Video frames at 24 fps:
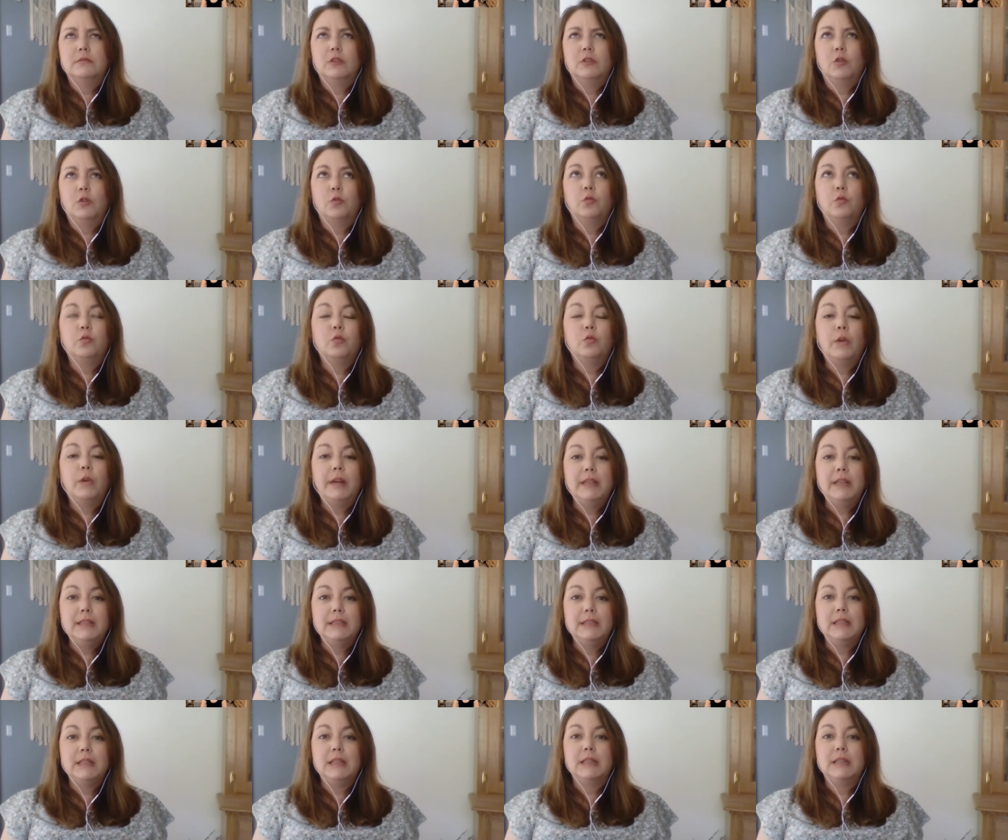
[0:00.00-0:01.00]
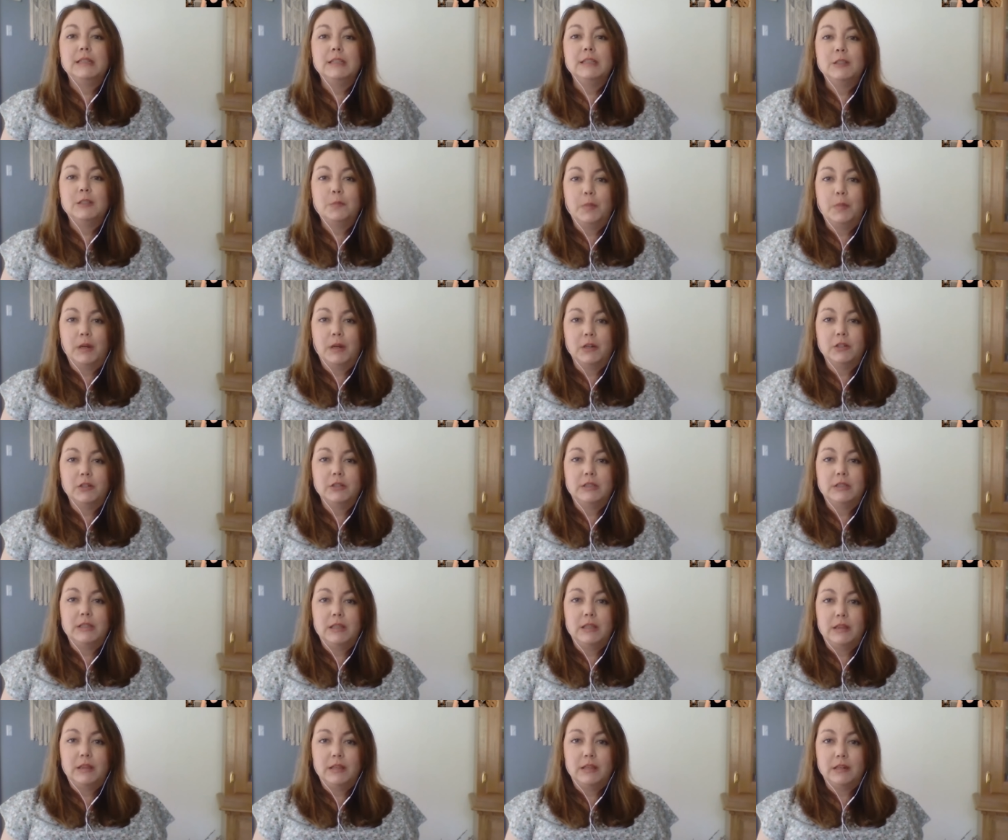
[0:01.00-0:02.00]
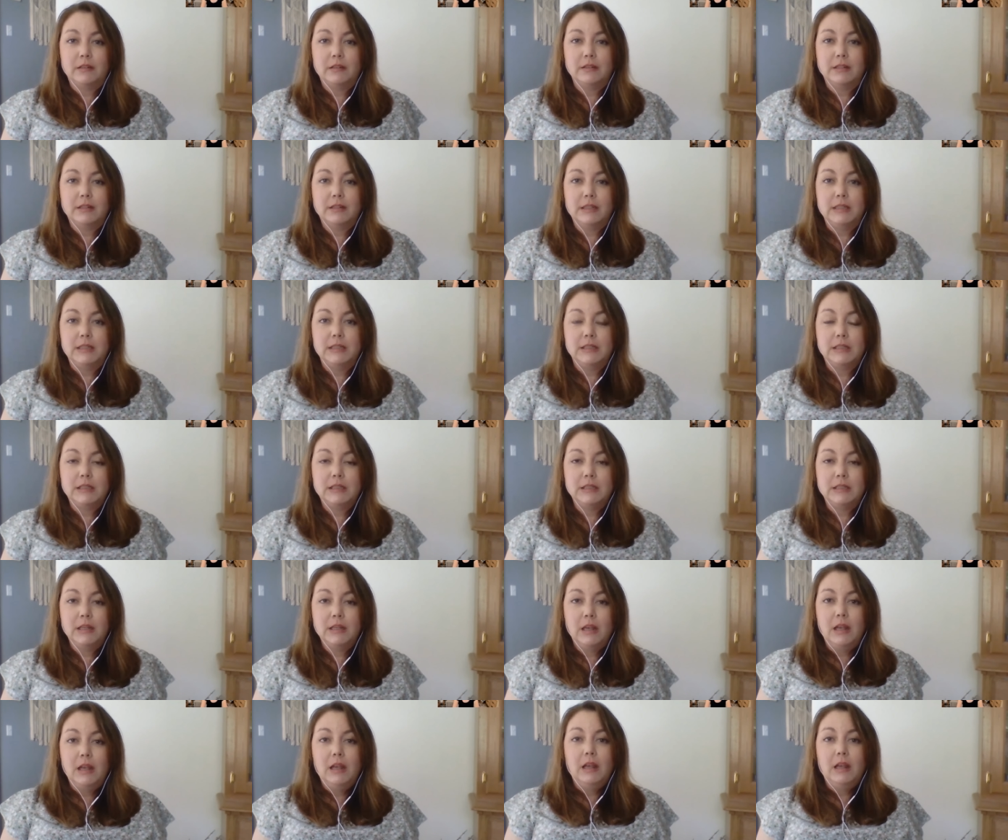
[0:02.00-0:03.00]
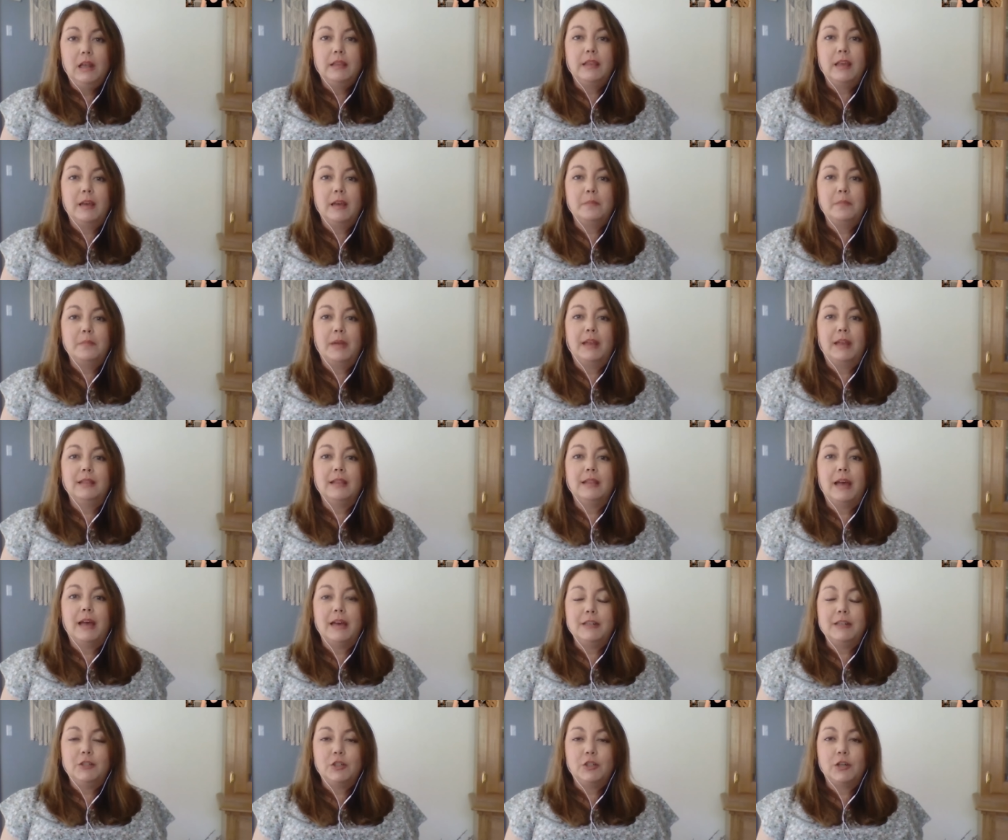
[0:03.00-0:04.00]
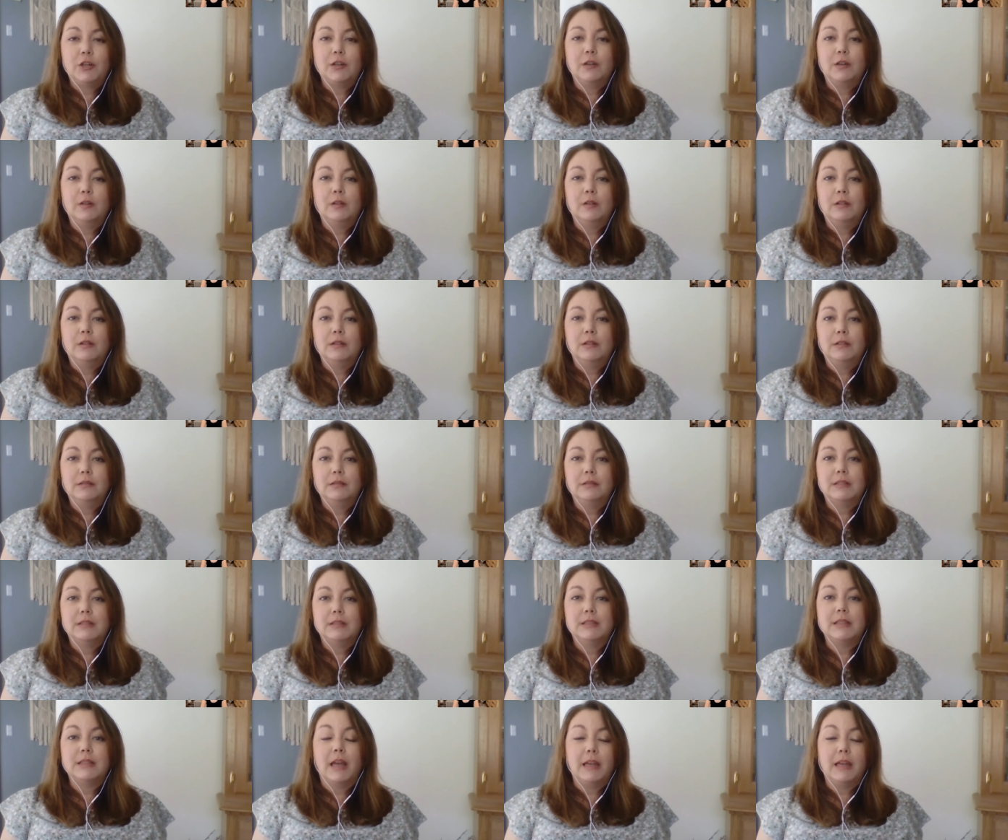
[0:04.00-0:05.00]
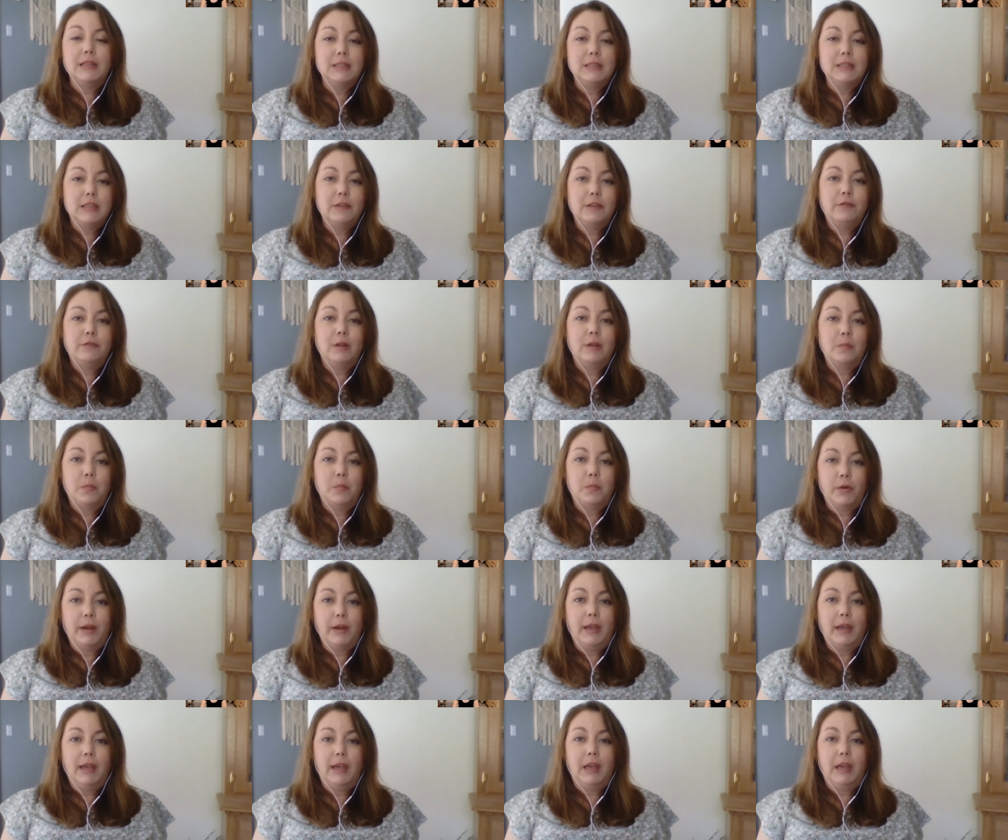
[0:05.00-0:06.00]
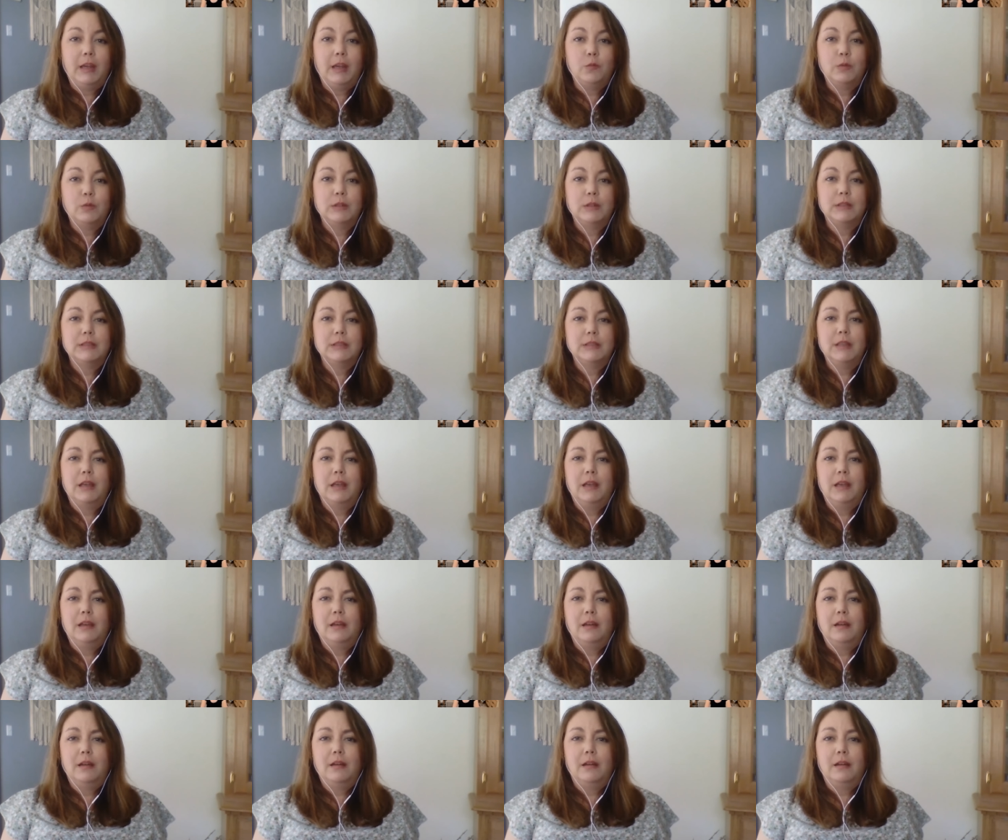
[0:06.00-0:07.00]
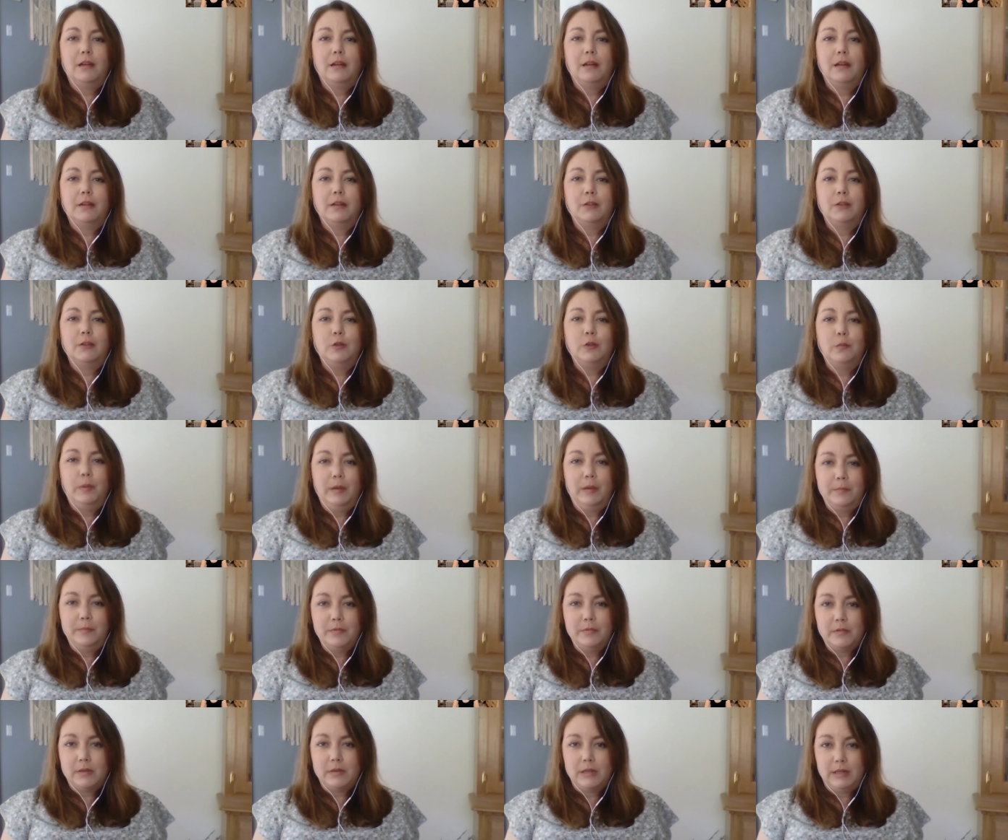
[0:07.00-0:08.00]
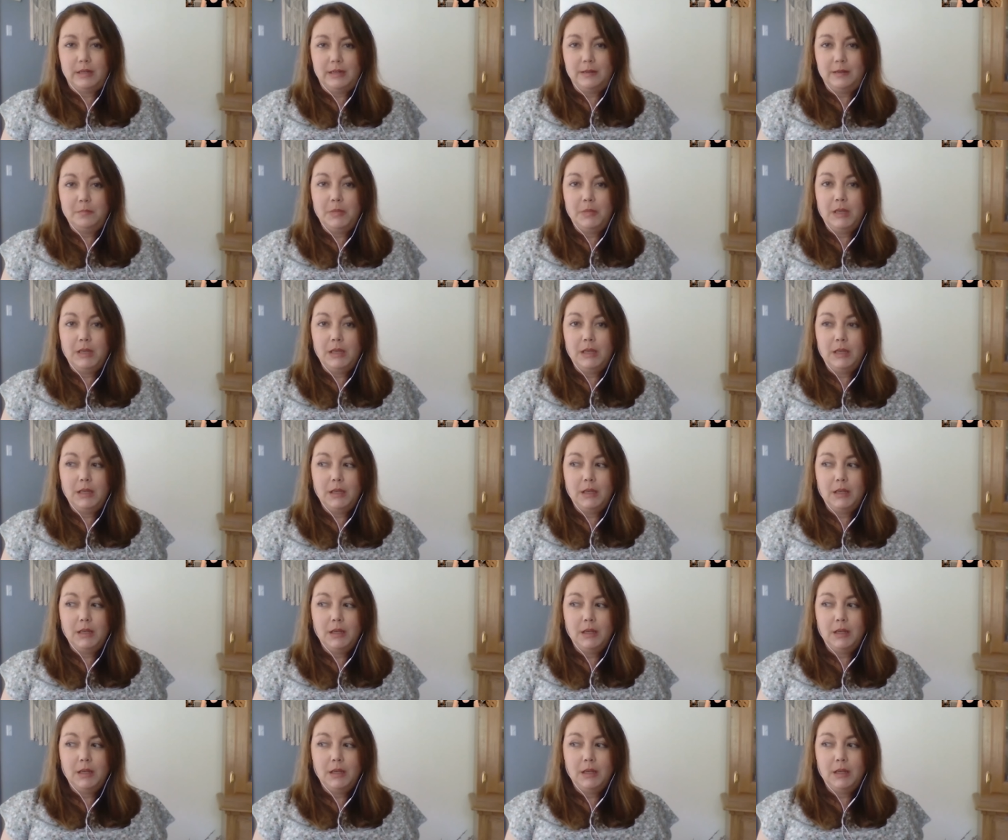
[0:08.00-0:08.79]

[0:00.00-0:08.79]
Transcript: crazy conspiracy theories that my logical scientific brain was like, are you people kidding me?